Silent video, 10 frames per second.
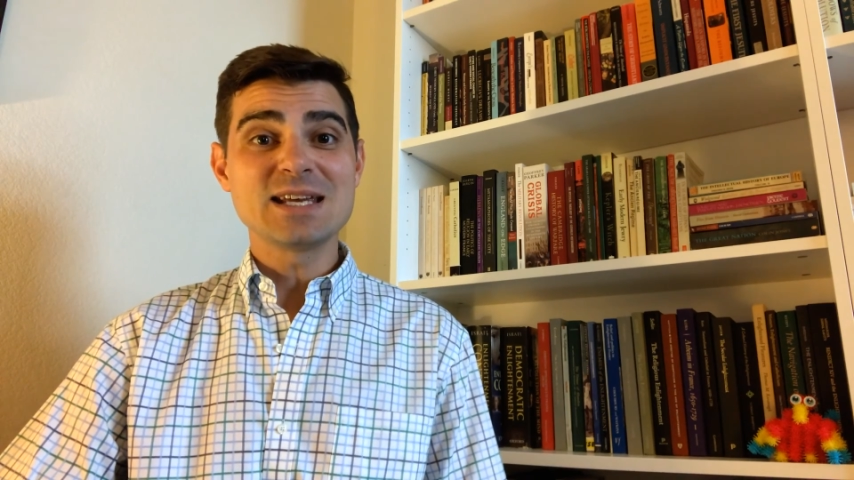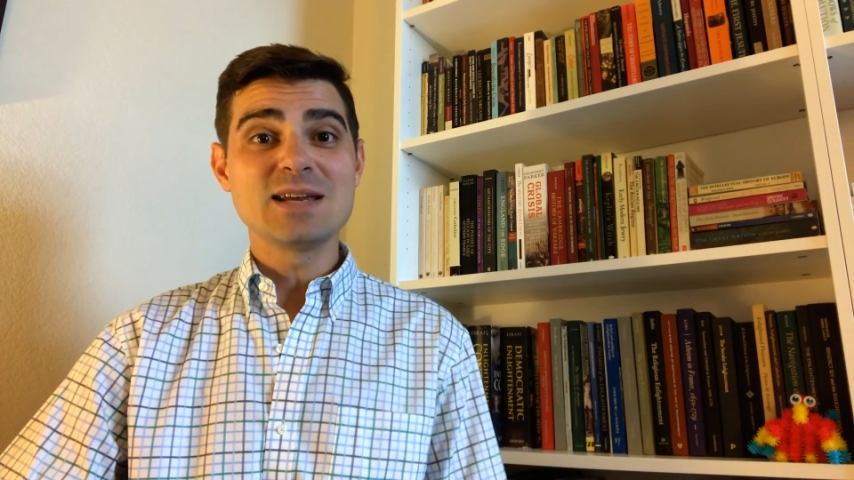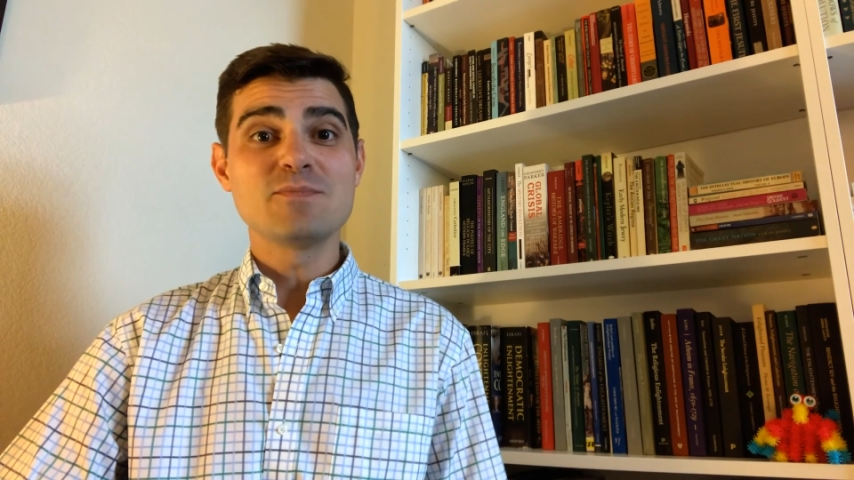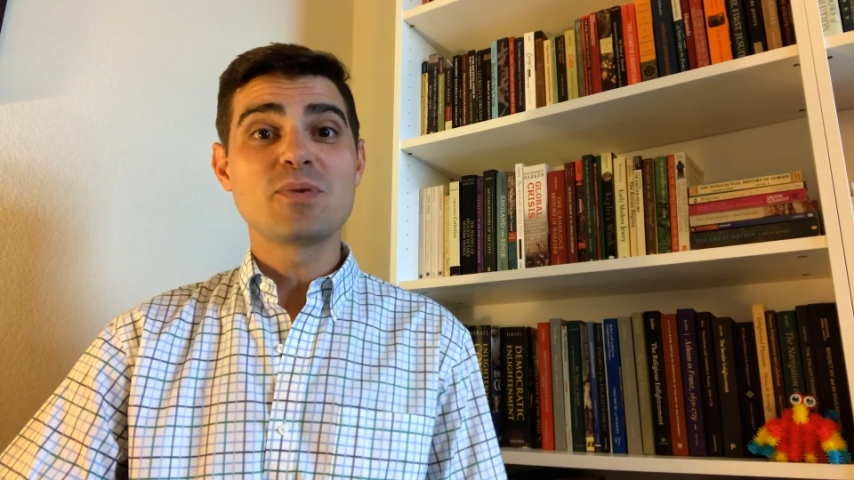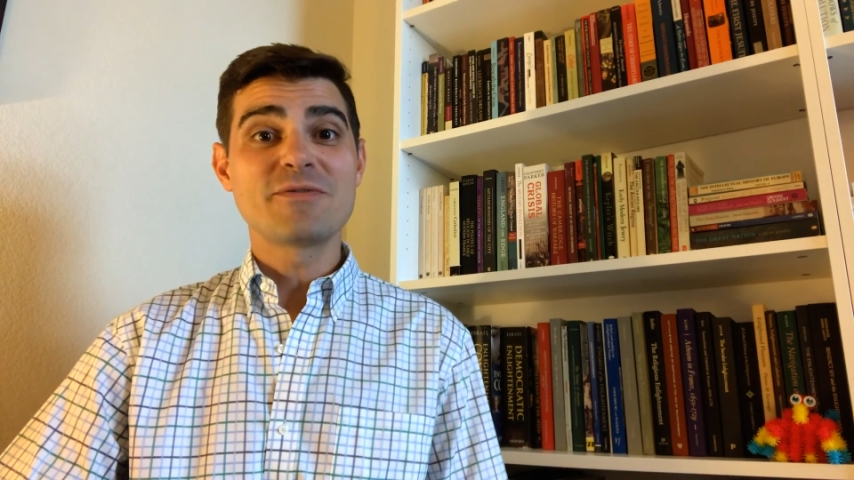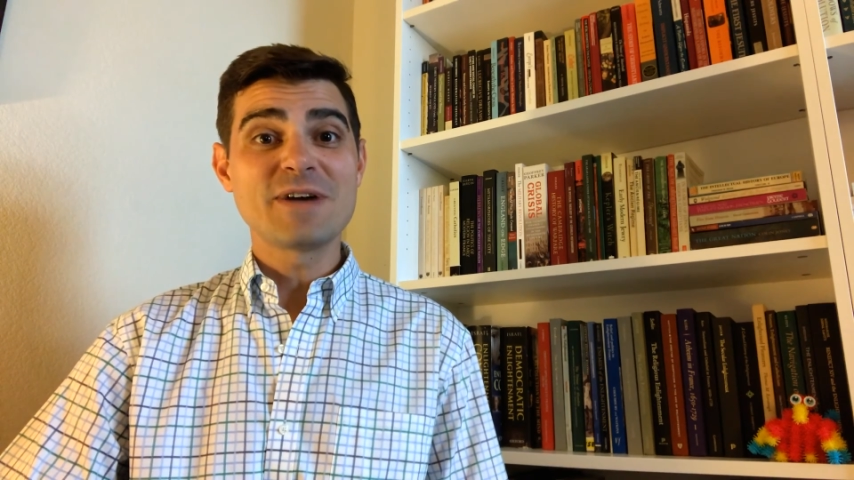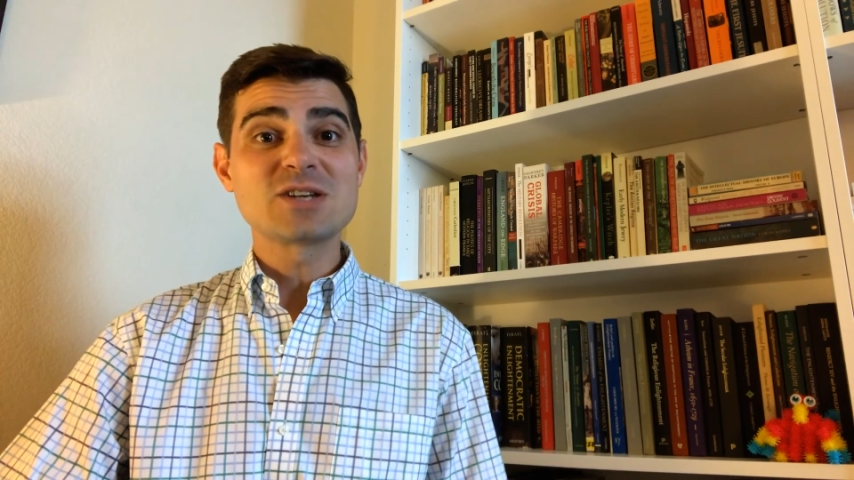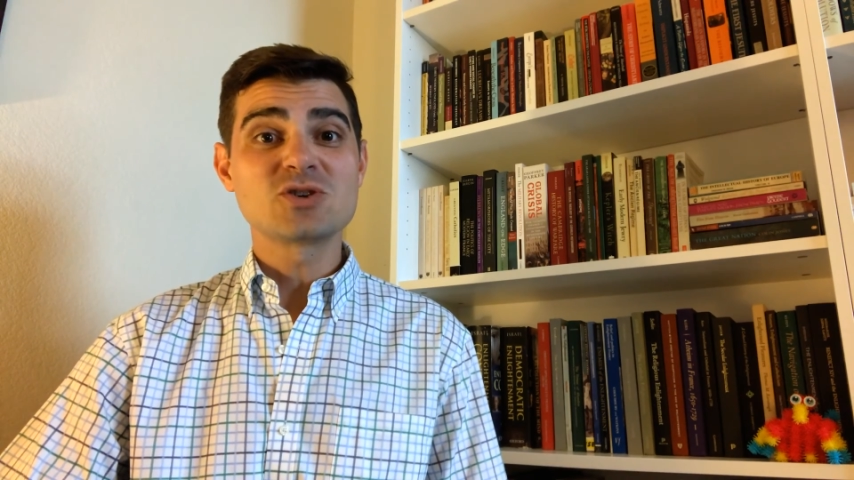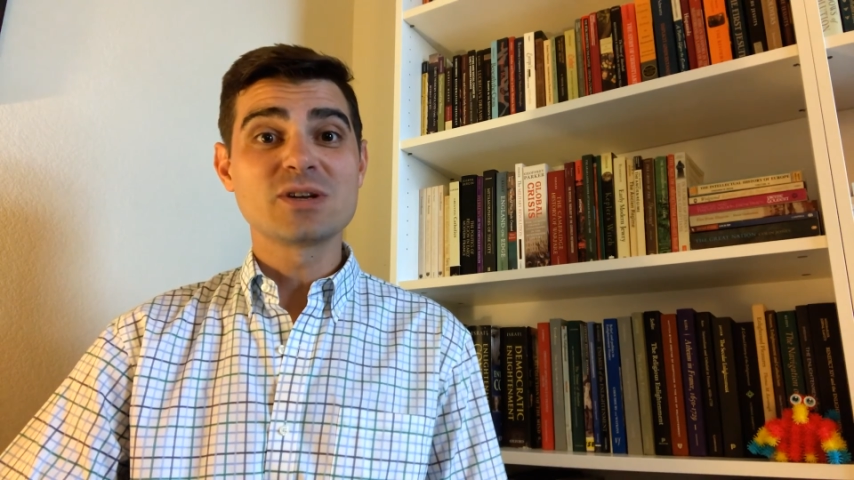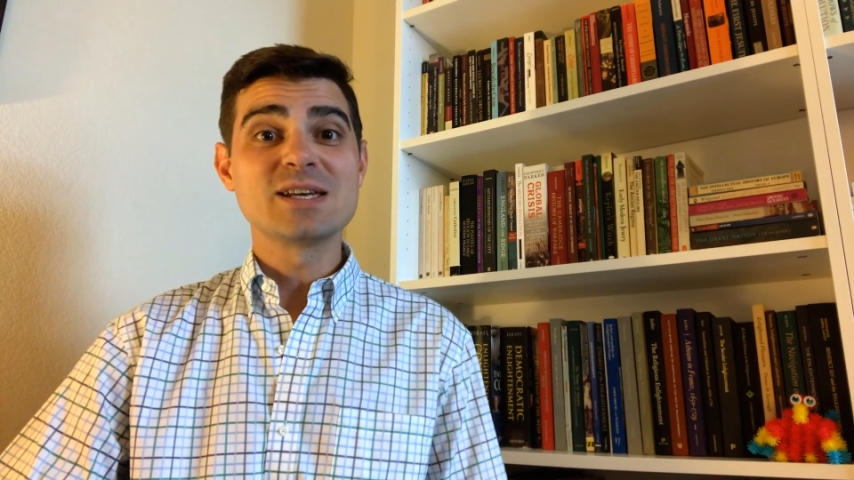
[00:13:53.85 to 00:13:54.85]
in
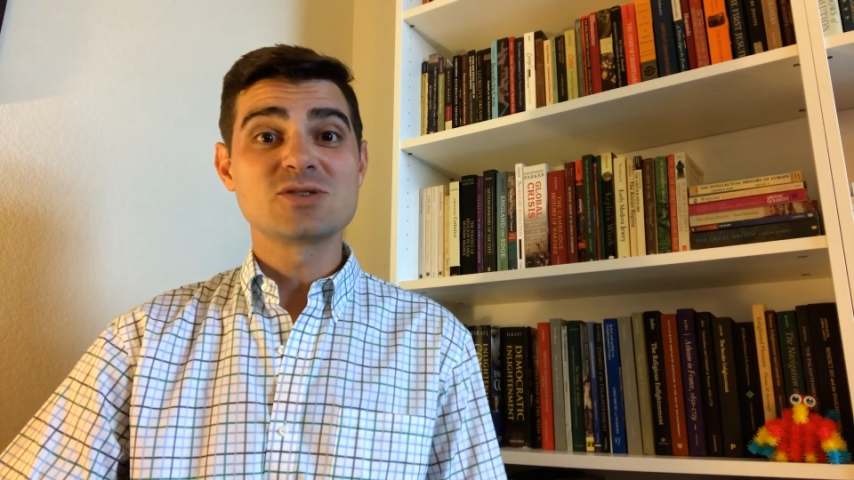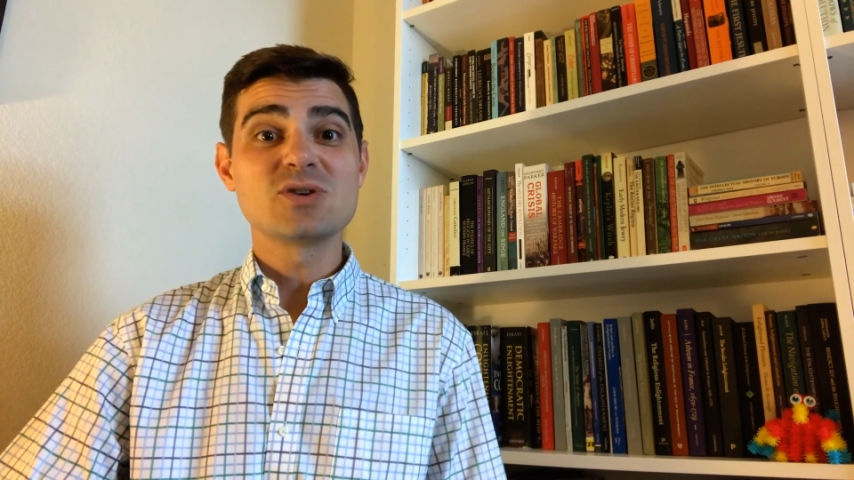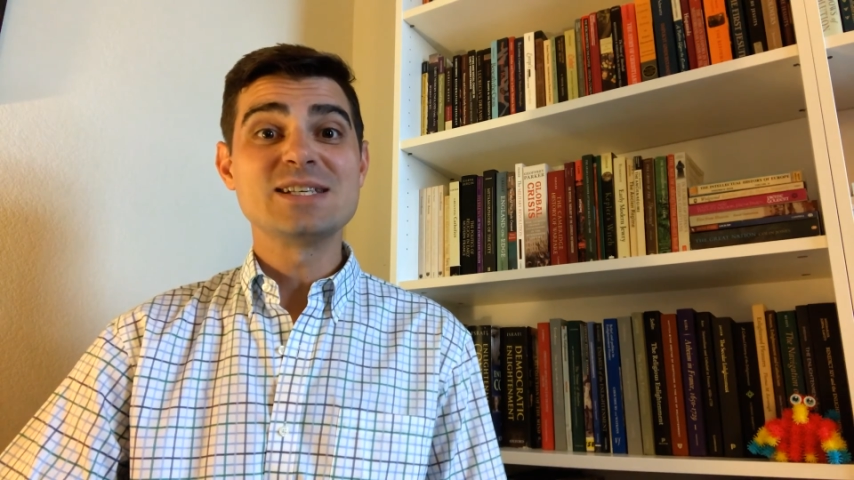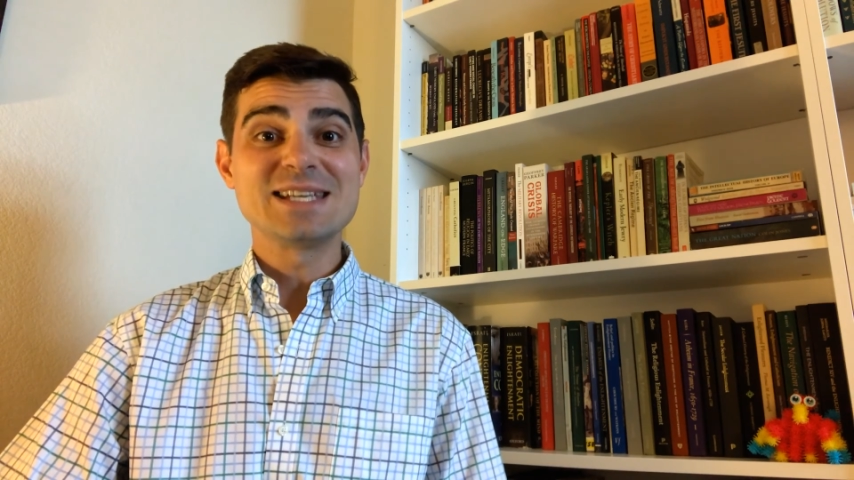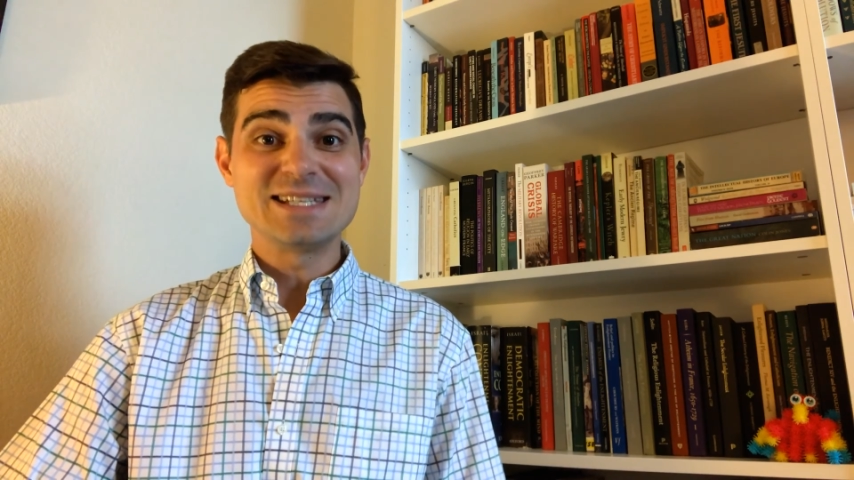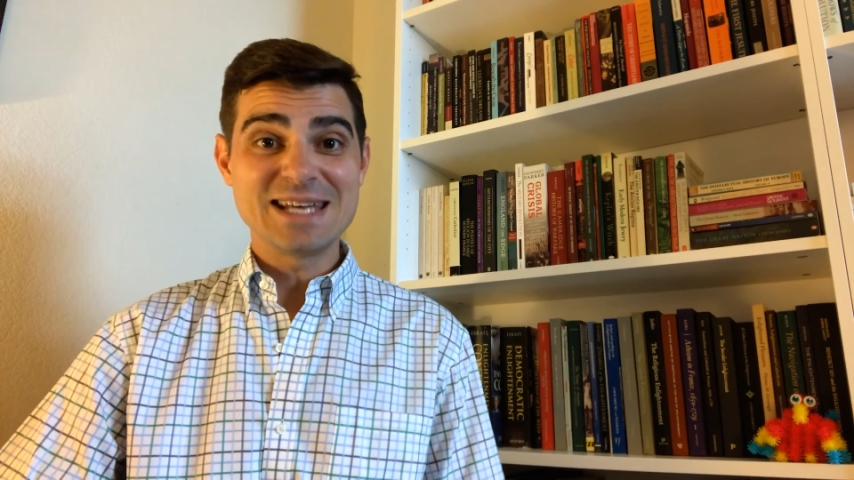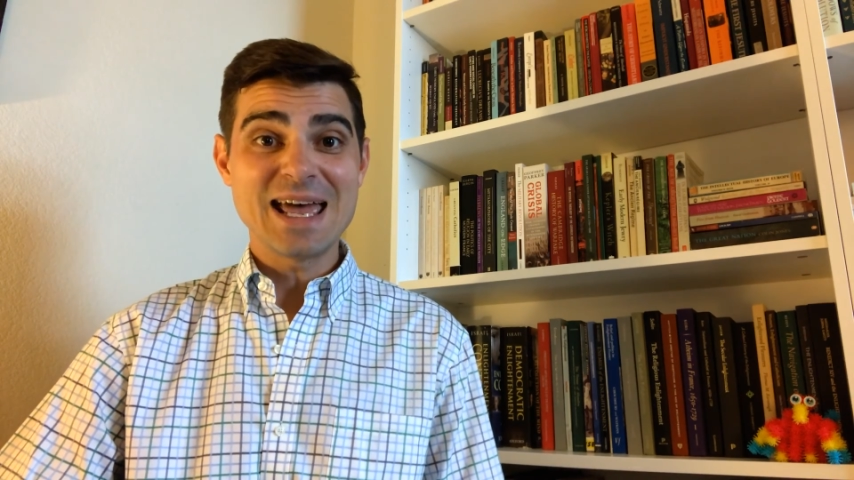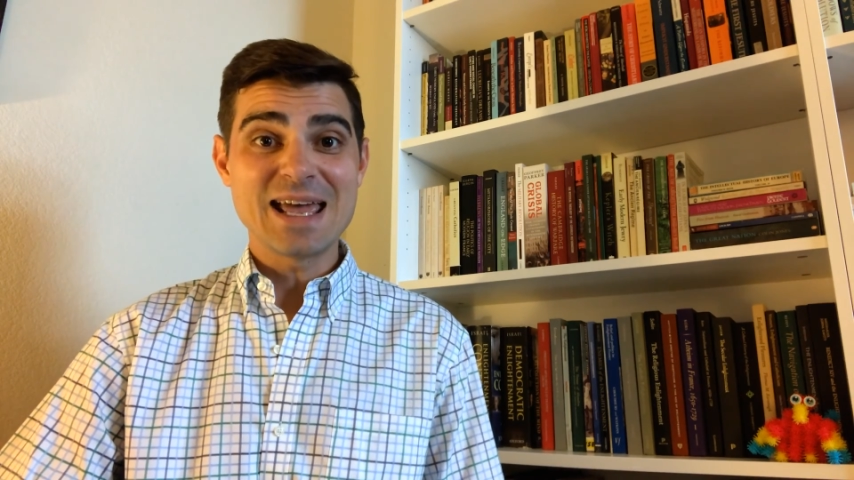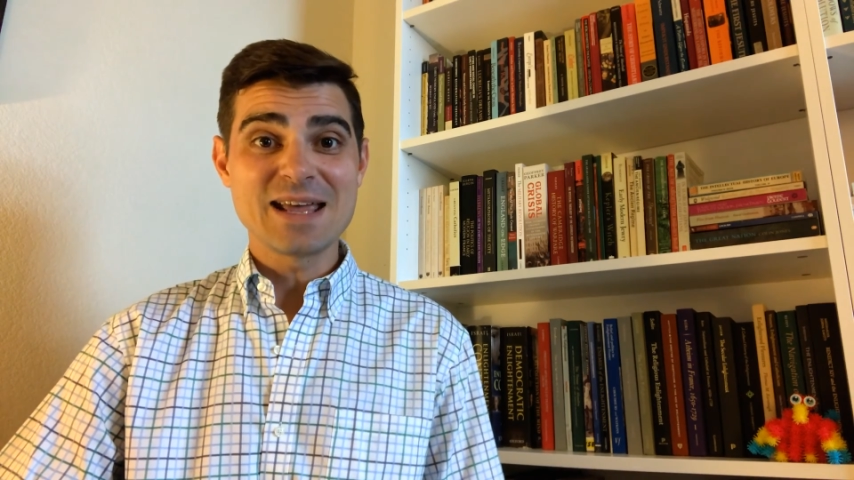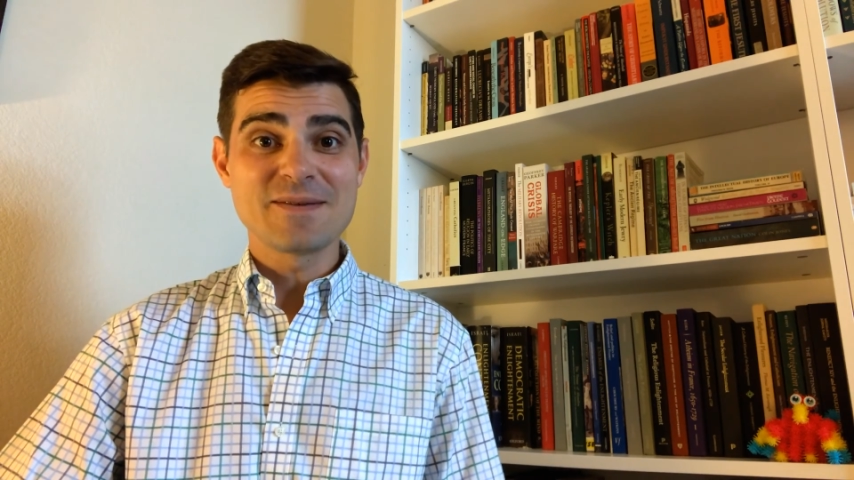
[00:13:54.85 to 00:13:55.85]
professional history
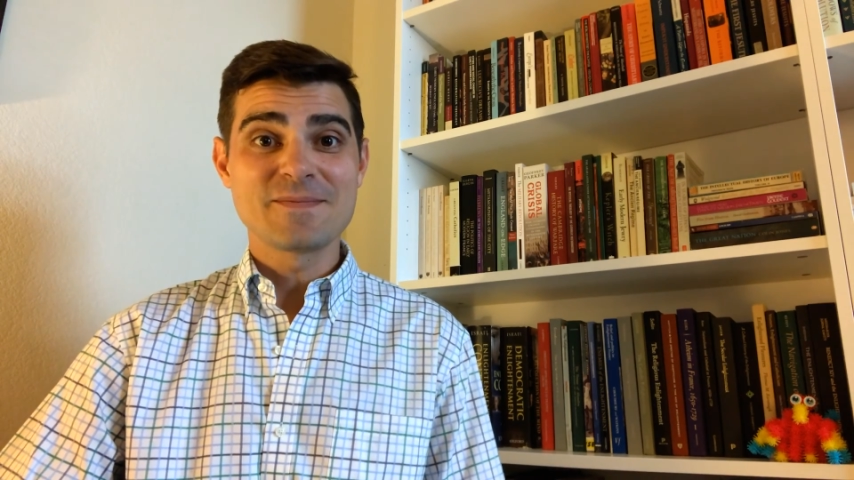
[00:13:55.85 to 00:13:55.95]
today.